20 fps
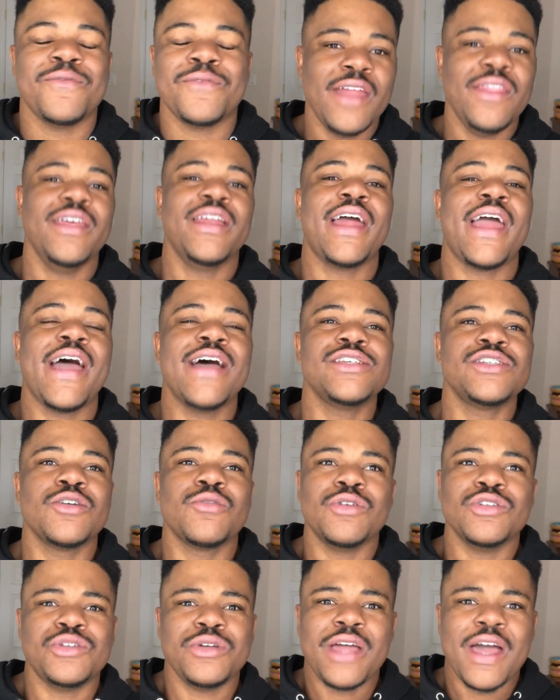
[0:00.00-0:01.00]
And then I asked her,
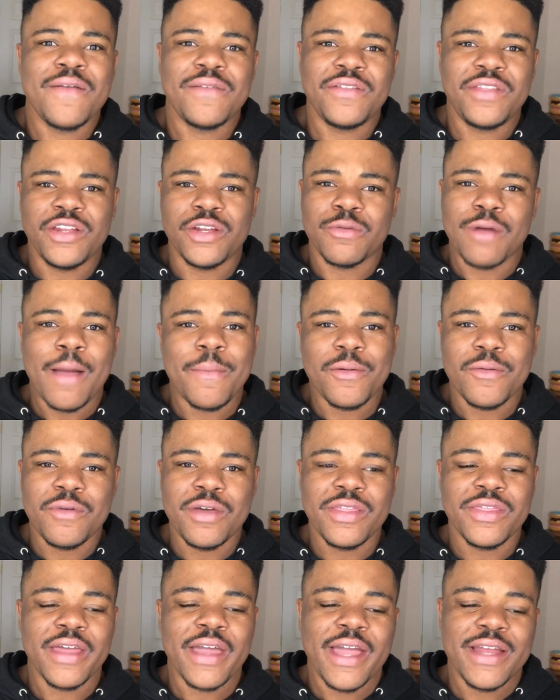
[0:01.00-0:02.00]
well, do you have anything to wrap it
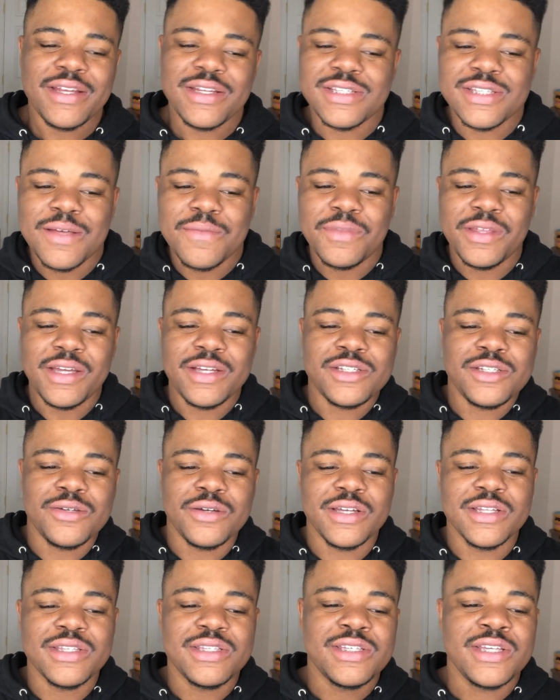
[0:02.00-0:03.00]
with? Like, I need something to
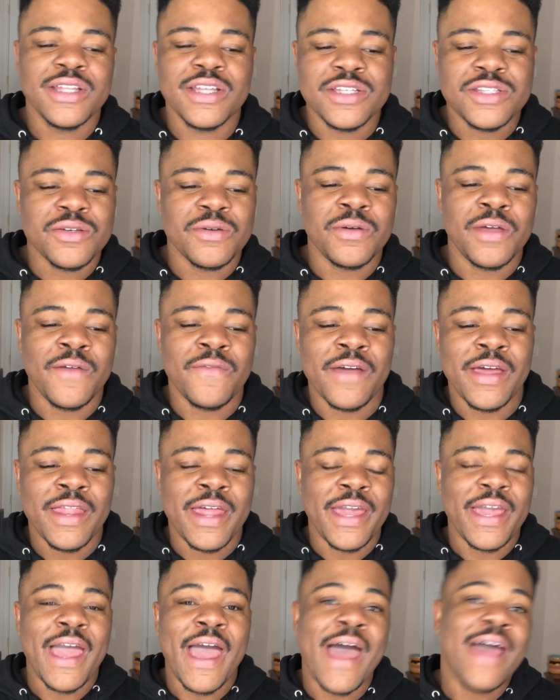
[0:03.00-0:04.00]
conceal it, so if I
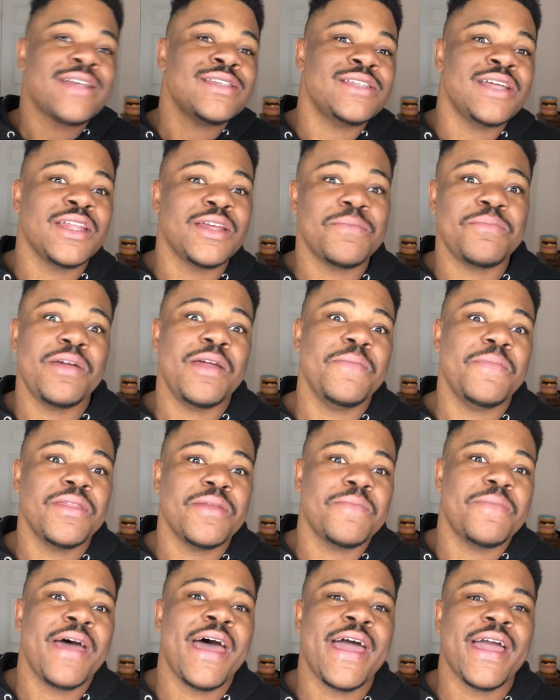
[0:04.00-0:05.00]
like accidentally peep in the
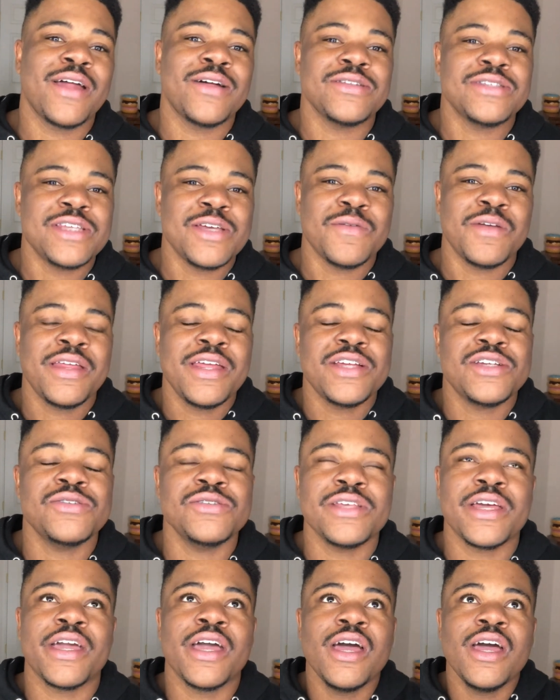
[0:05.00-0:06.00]
bag, I don't see what it is. She
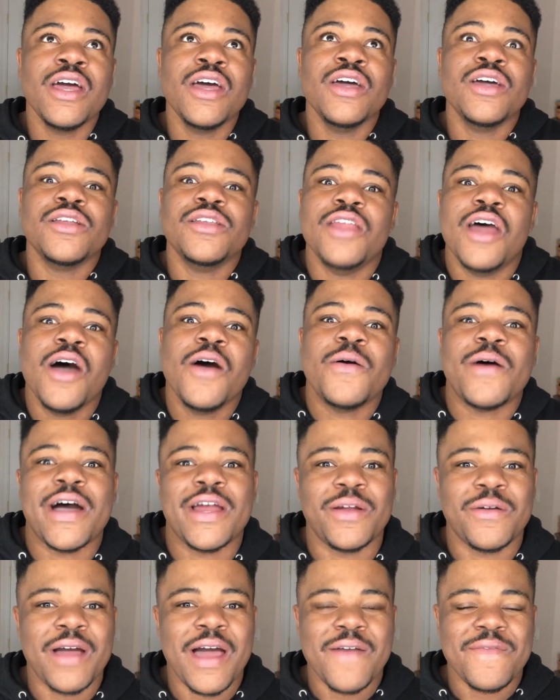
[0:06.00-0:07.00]
was like, no, I
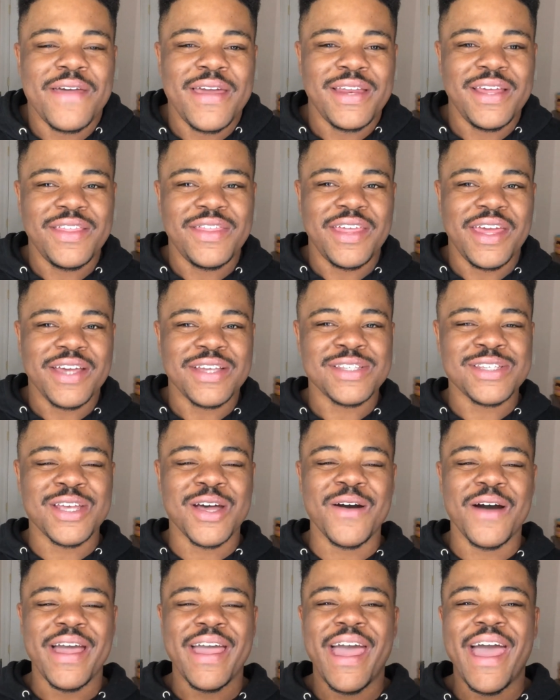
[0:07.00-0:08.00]
don't have anything.
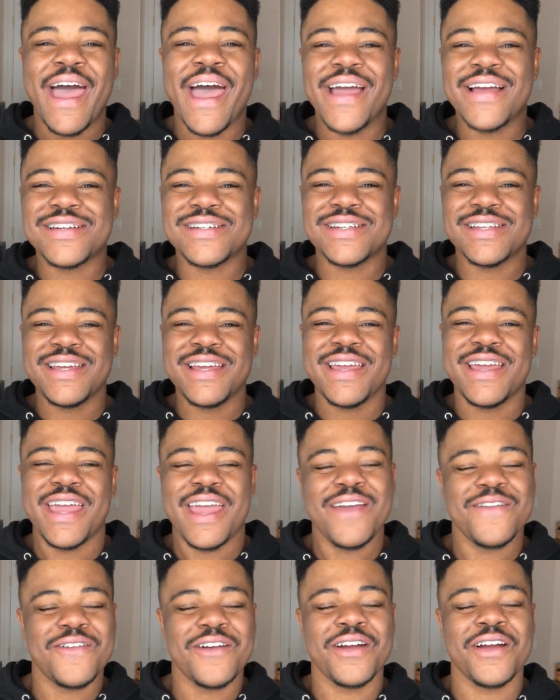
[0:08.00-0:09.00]
So I actually
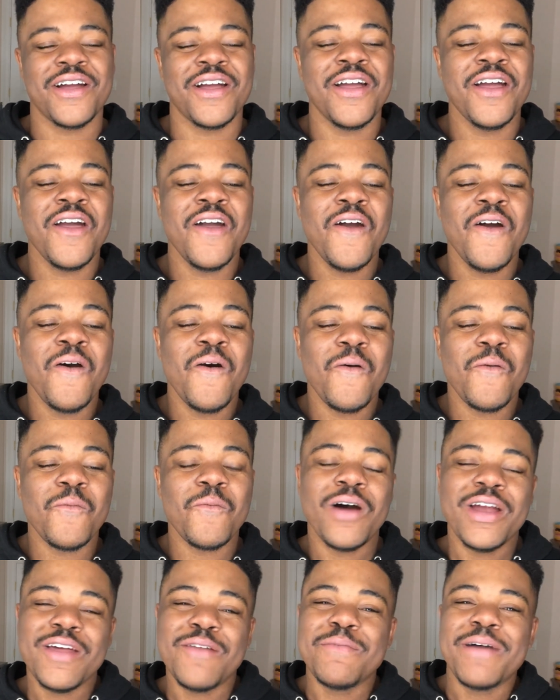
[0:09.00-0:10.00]
gave her
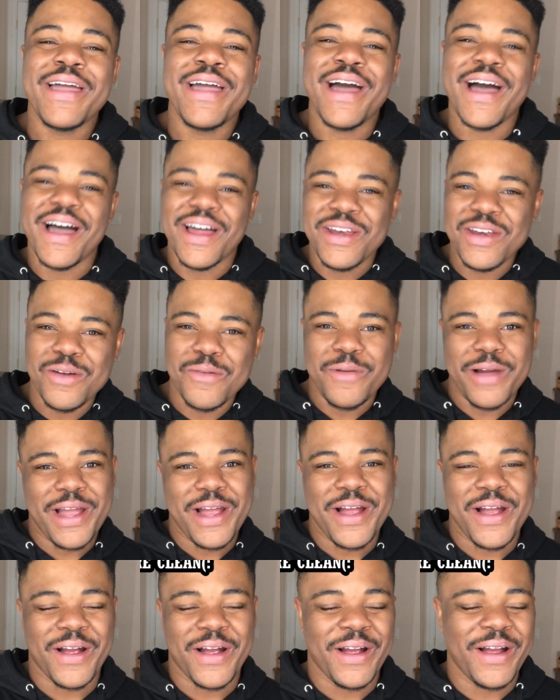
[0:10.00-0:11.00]
one of my
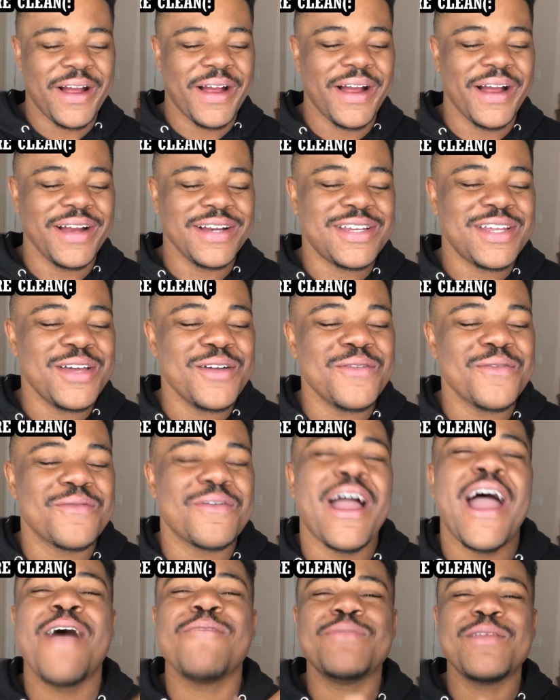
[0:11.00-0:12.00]
underwear to
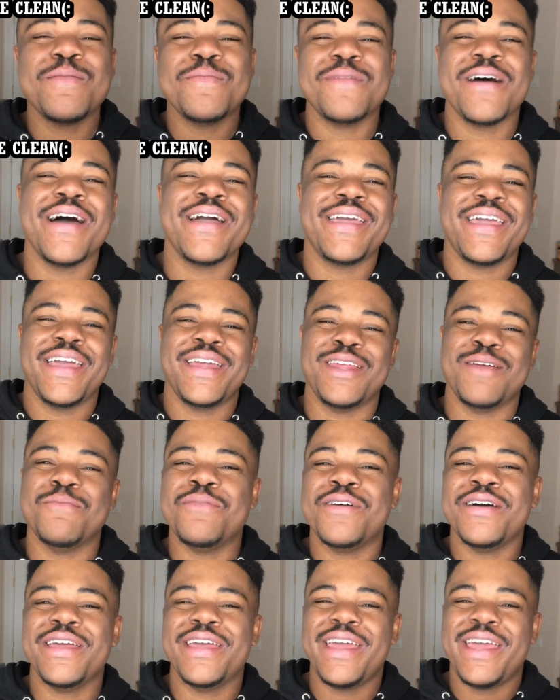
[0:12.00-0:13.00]
wrap the mug in and
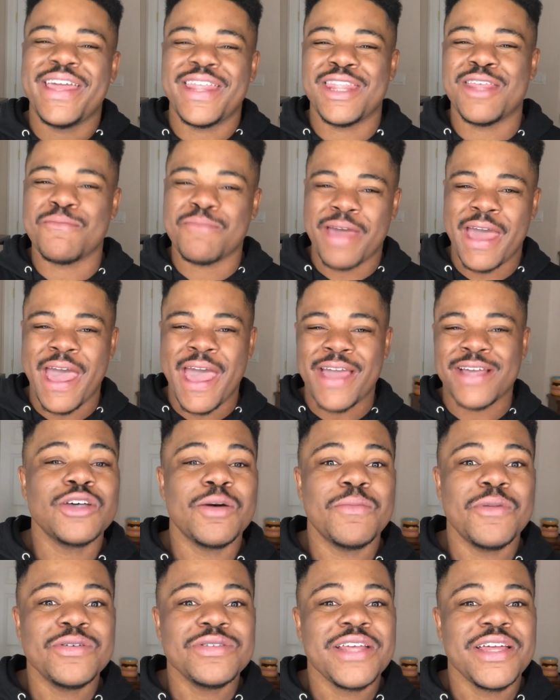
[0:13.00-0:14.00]
put in the bag. So I'm
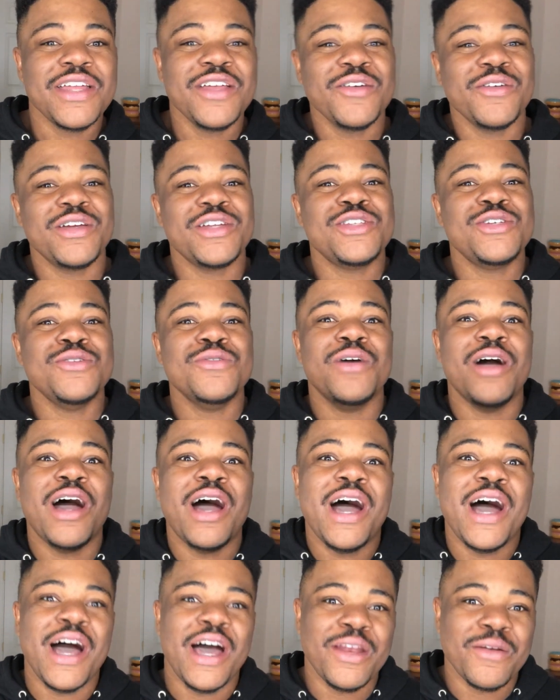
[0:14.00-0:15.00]
most likely going to
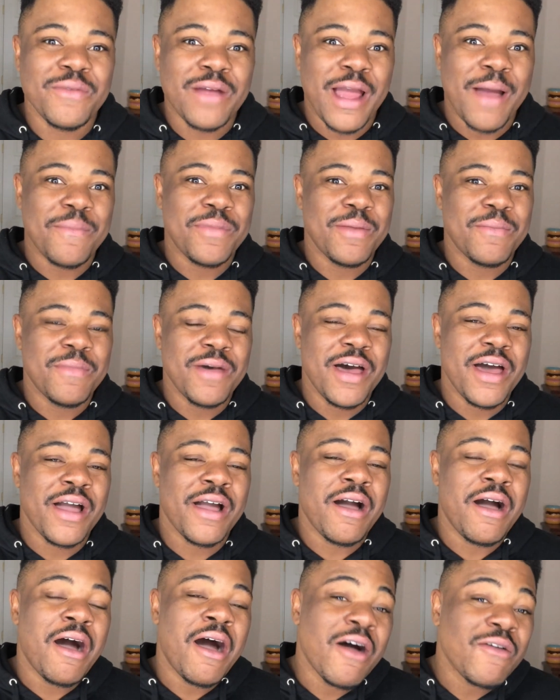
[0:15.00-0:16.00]
unwrap the
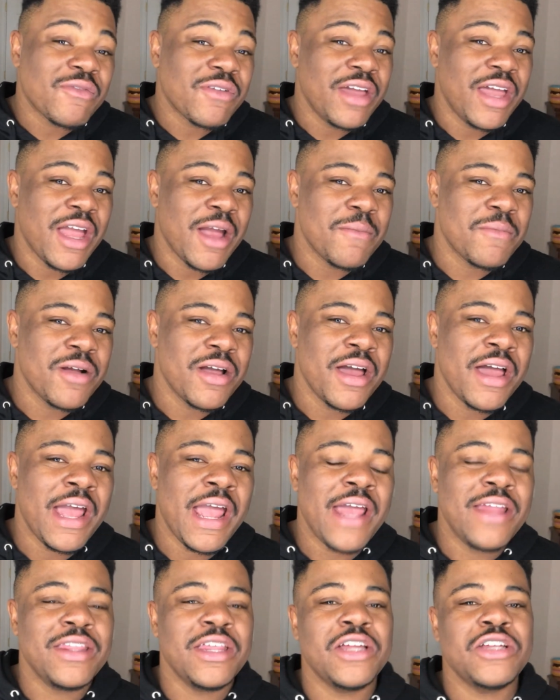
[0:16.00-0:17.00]
mug off camera
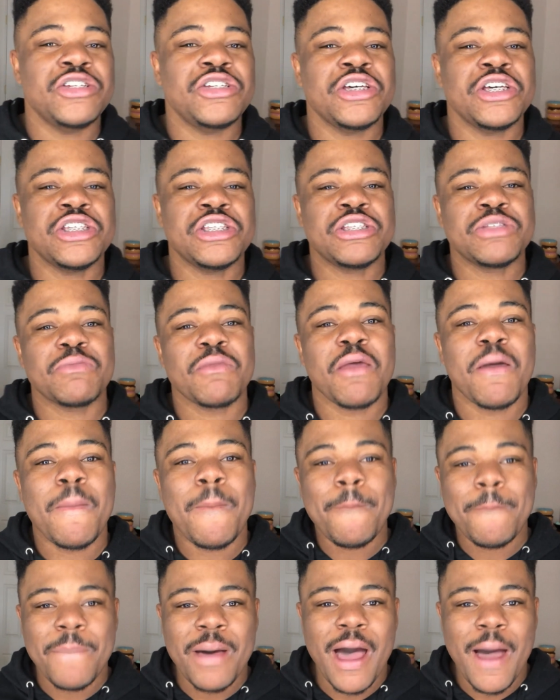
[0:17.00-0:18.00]
and then just
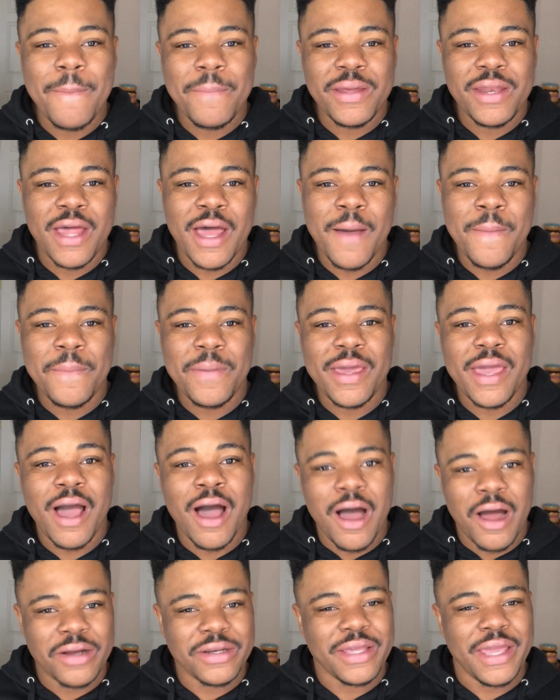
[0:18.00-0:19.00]
pop it up
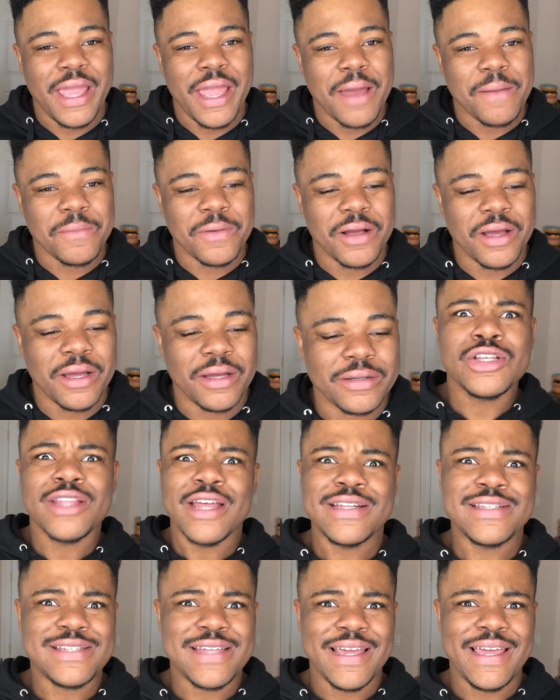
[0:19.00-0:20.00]
on camera. So
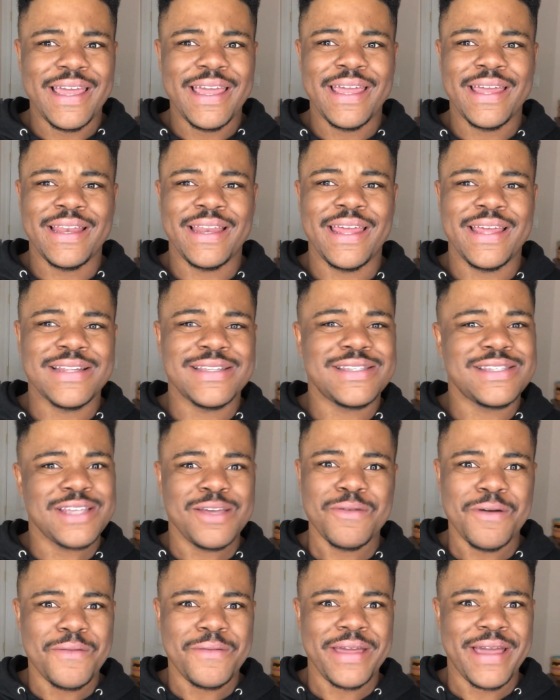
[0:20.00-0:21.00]
let's dig in and see
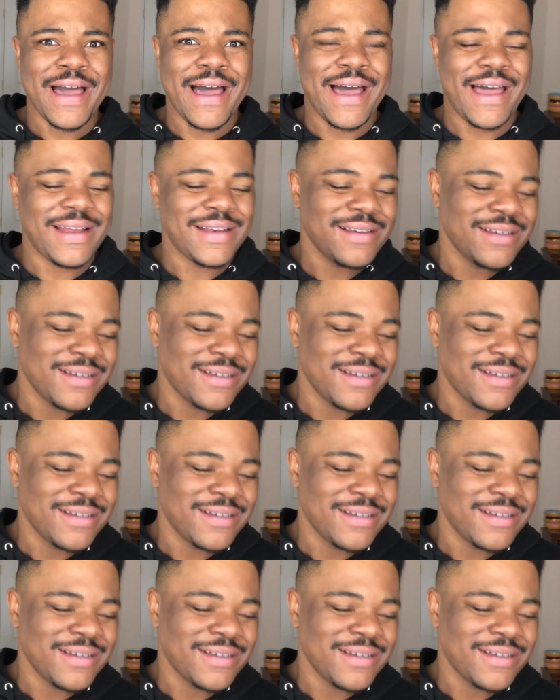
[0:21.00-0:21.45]
what we got.